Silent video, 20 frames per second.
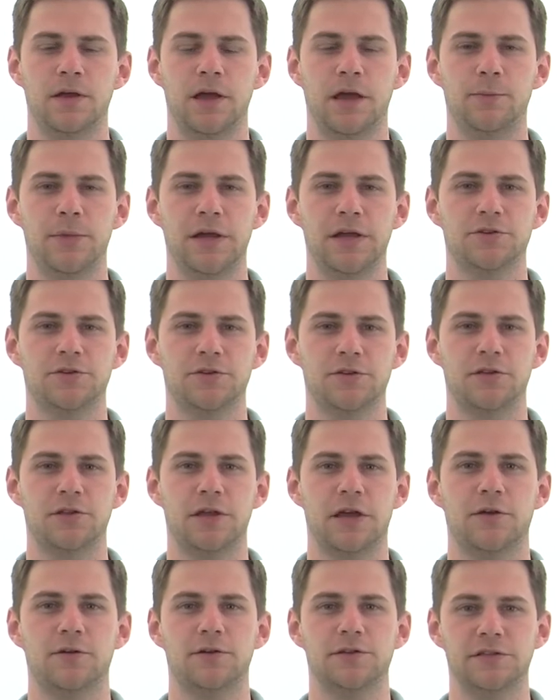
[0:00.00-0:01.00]
And make sure
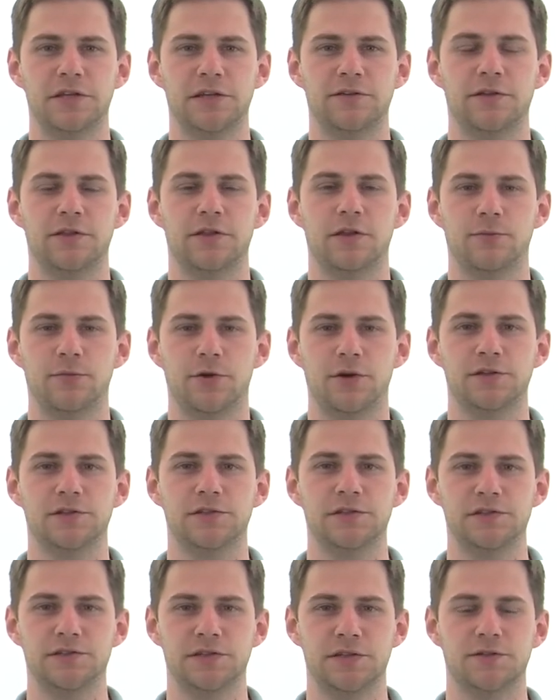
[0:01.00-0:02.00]
they are receiving the
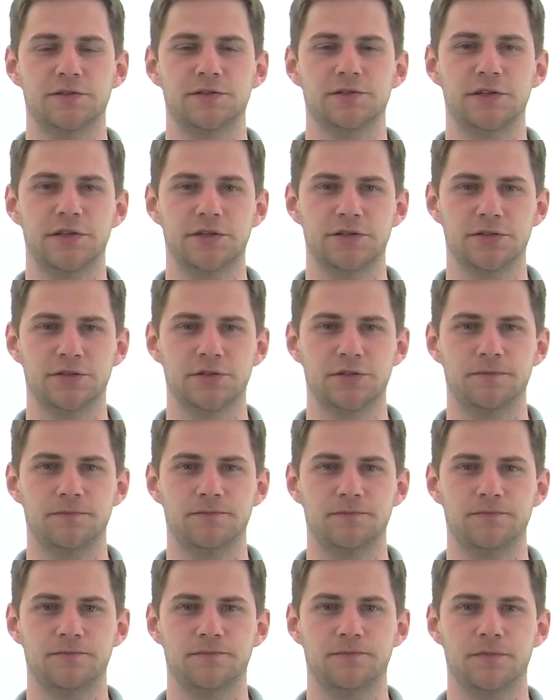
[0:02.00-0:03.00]
emergency signals they should.
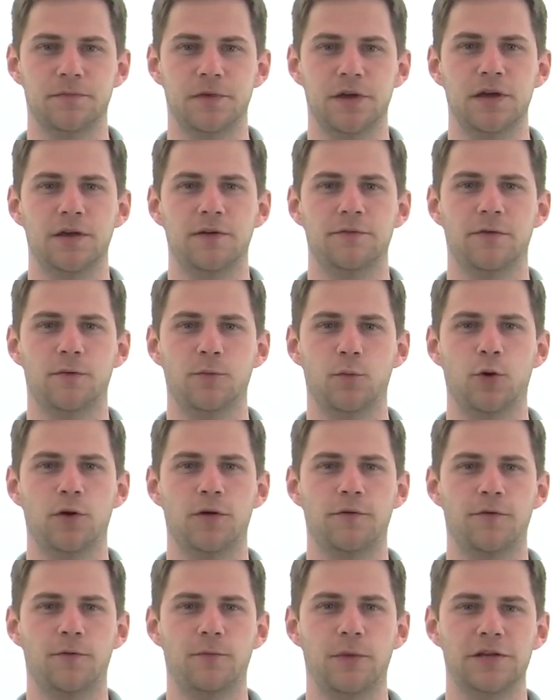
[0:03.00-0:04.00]
For more
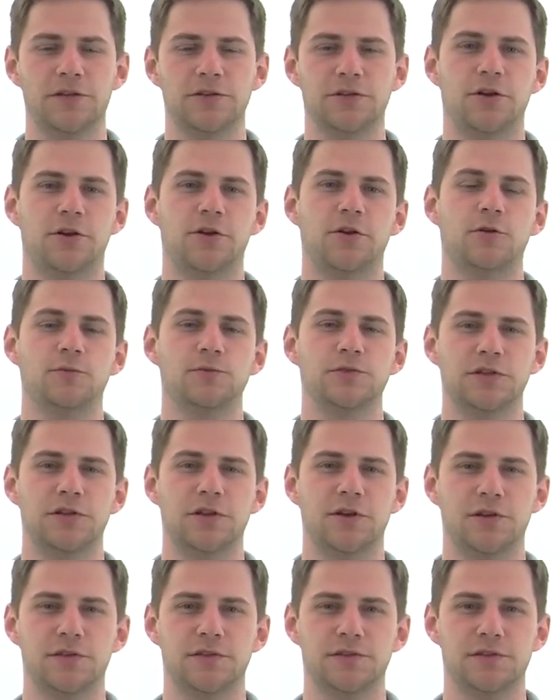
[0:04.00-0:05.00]
information on home
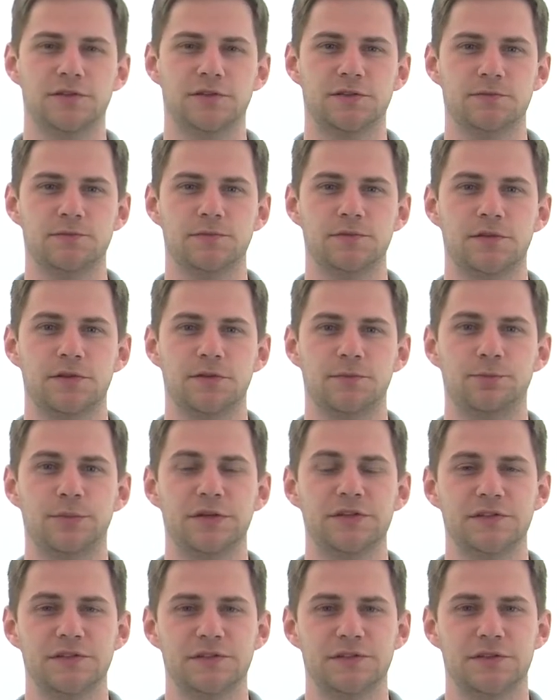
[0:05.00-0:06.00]
security systems,
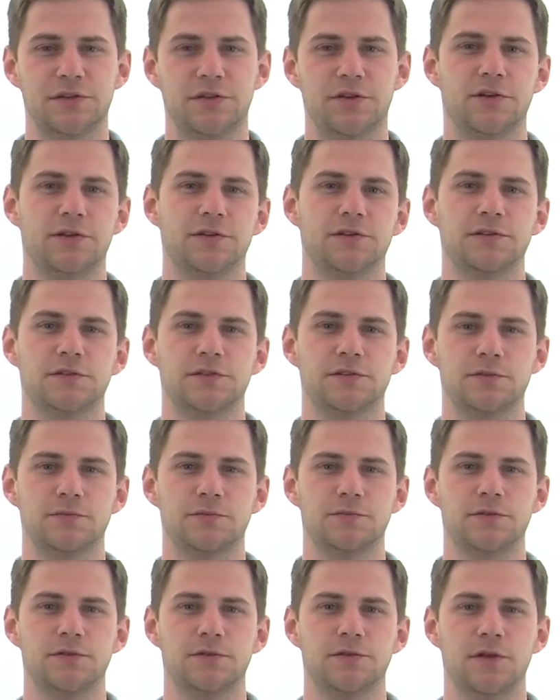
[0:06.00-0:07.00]
business security
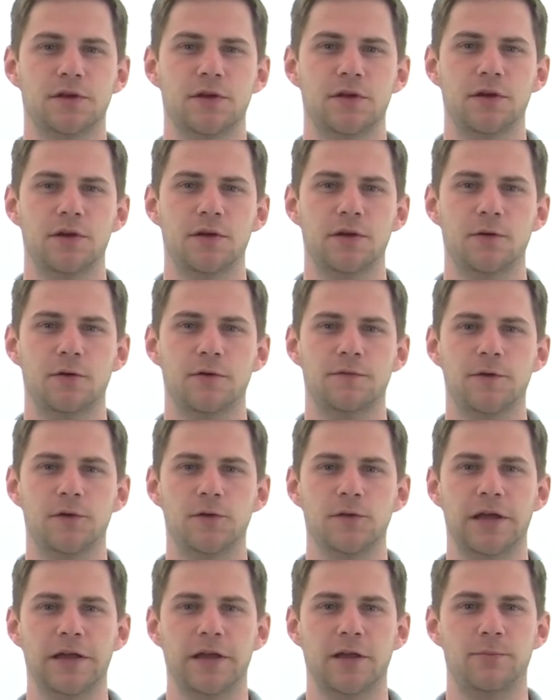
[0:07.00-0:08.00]
systems, or
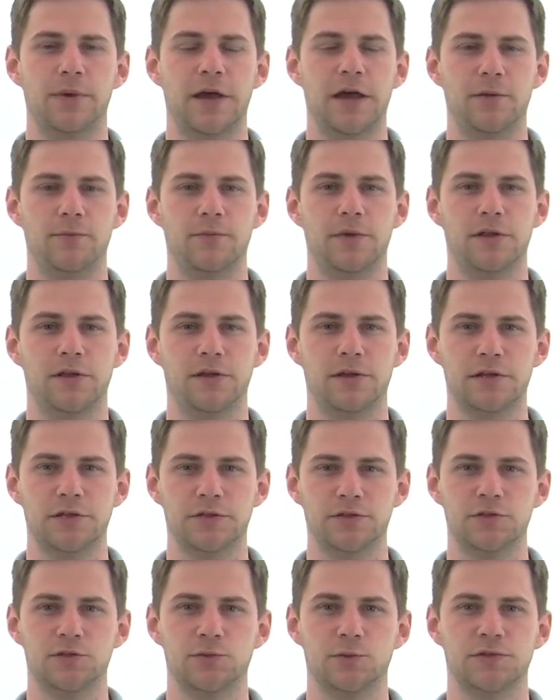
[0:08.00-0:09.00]
phone line compatibility
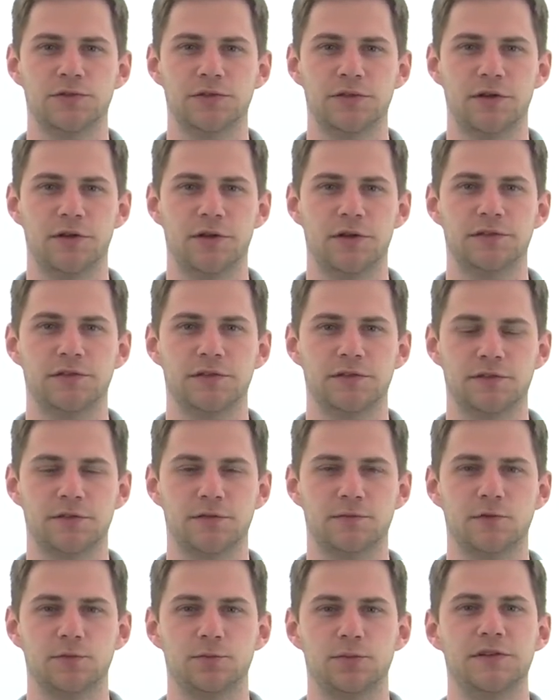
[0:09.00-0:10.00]
issues with security
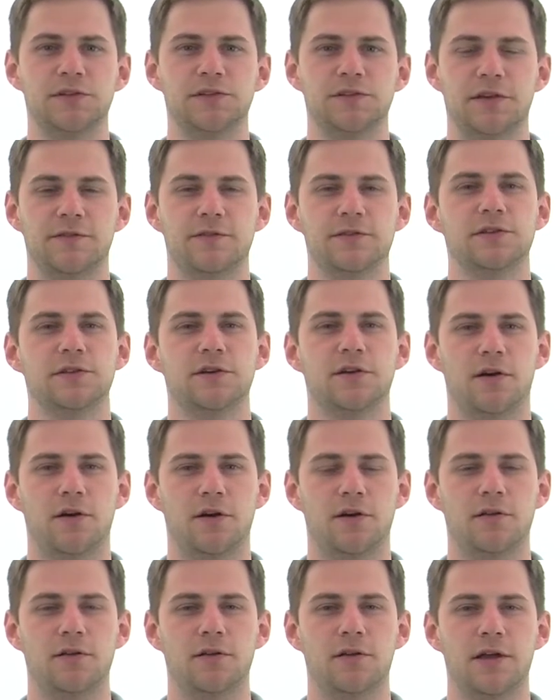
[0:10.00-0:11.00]
systems, please give us a
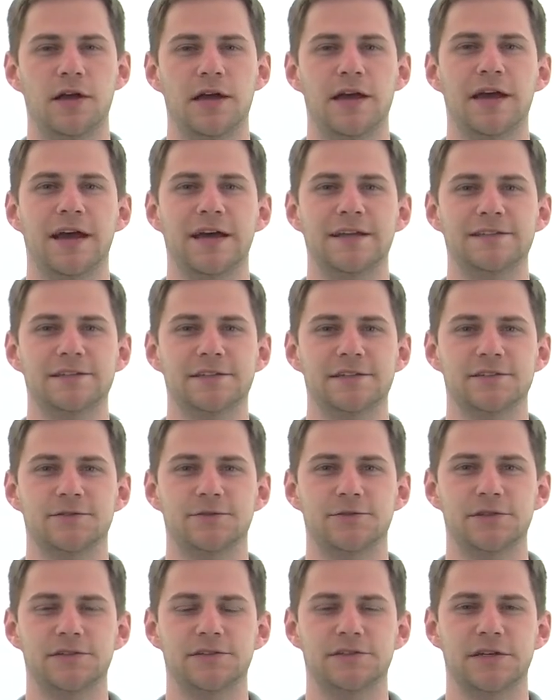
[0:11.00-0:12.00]
call at
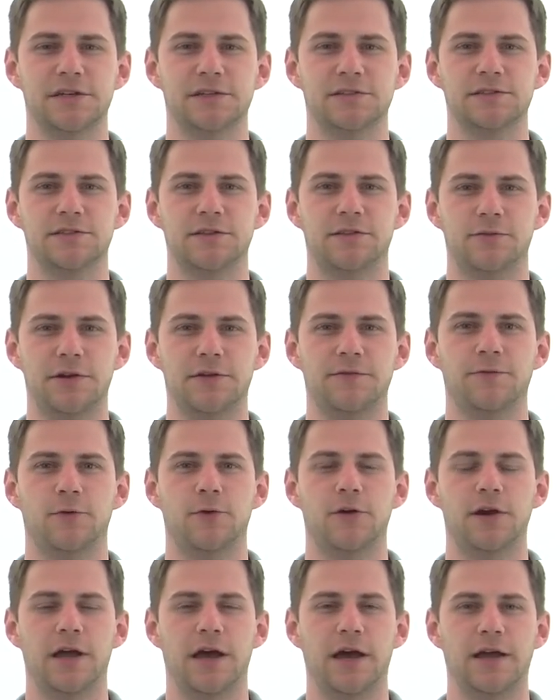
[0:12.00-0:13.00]

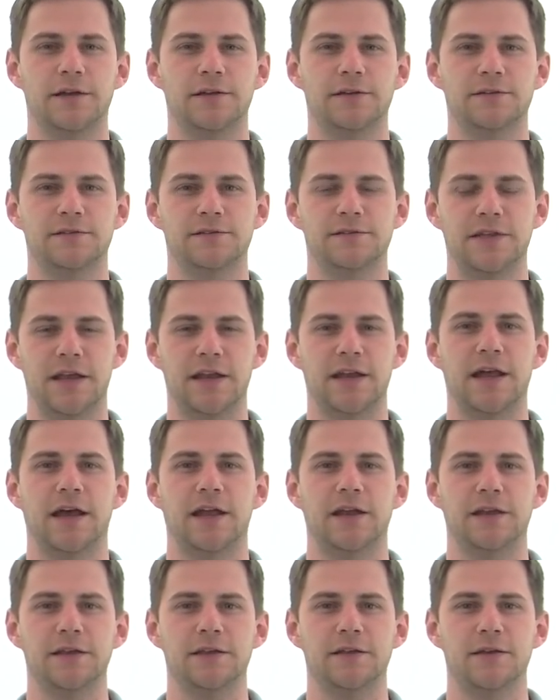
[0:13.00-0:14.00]

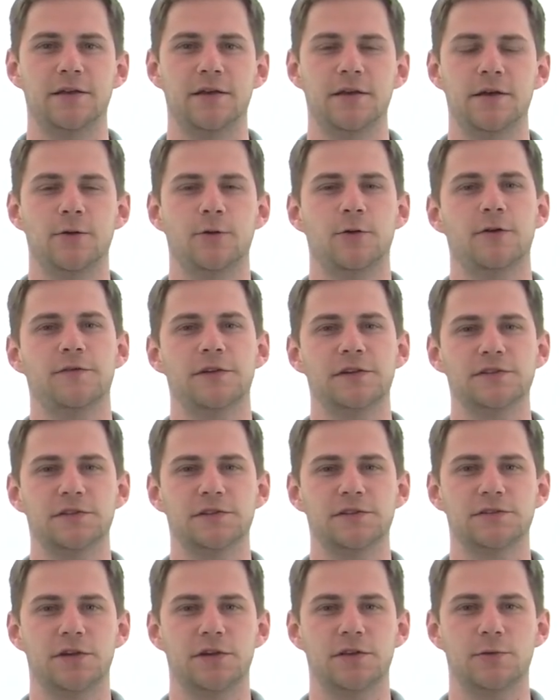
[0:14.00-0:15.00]
636-349-1090 or visit
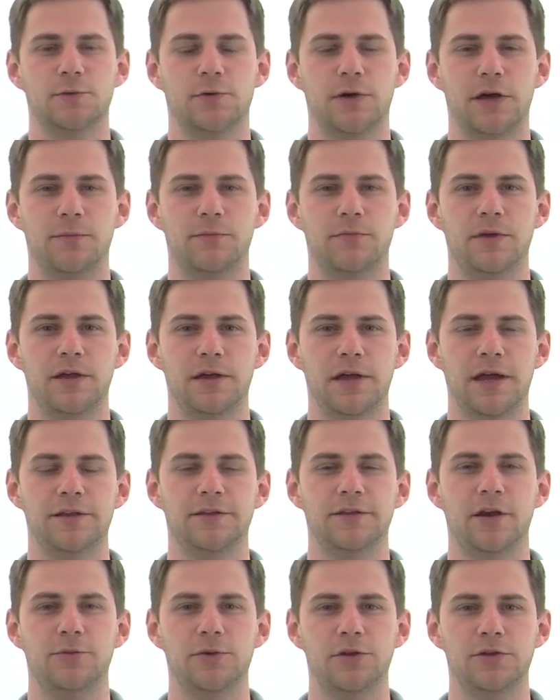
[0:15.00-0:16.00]
us on the web at
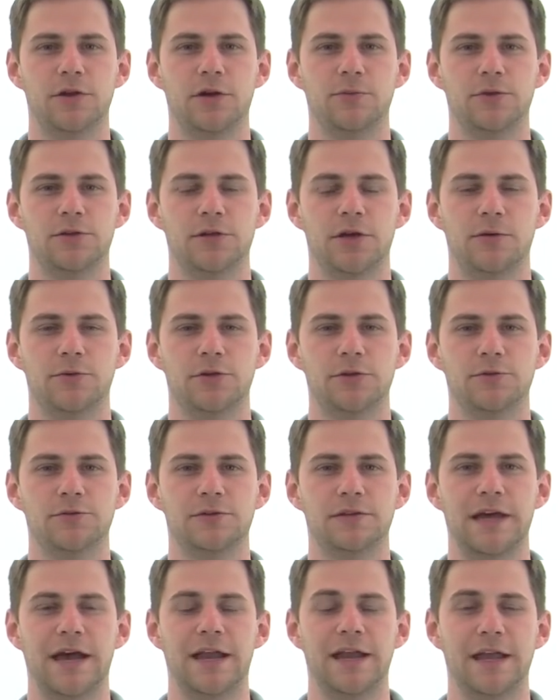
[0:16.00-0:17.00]

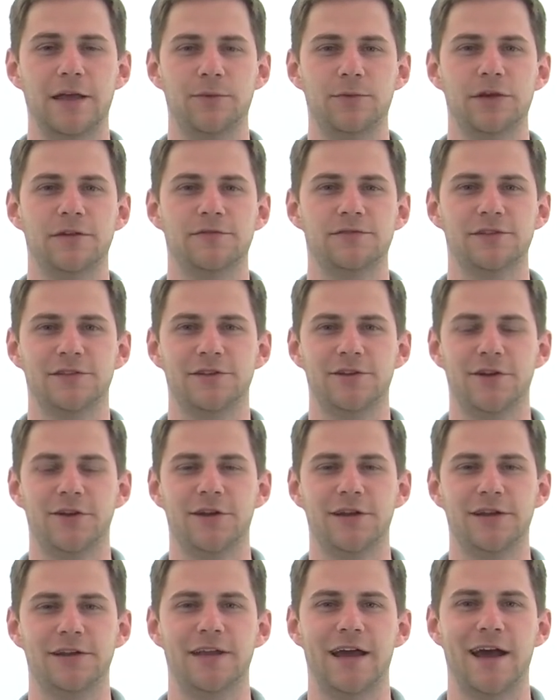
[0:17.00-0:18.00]

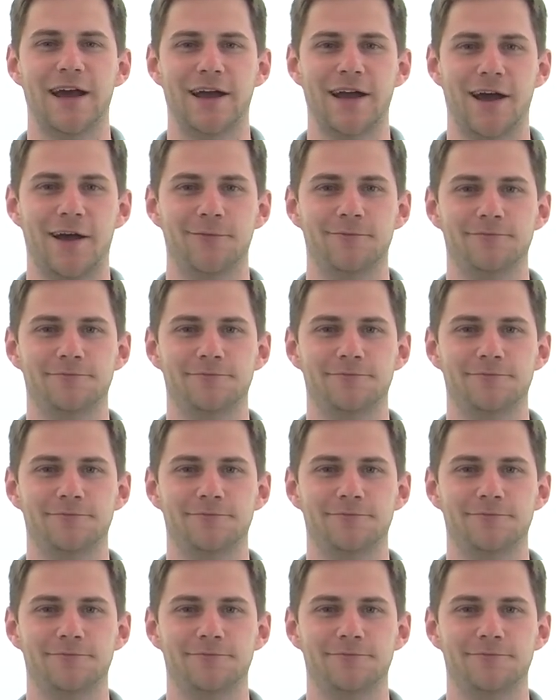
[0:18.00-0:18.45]
www.abfsecurity.com.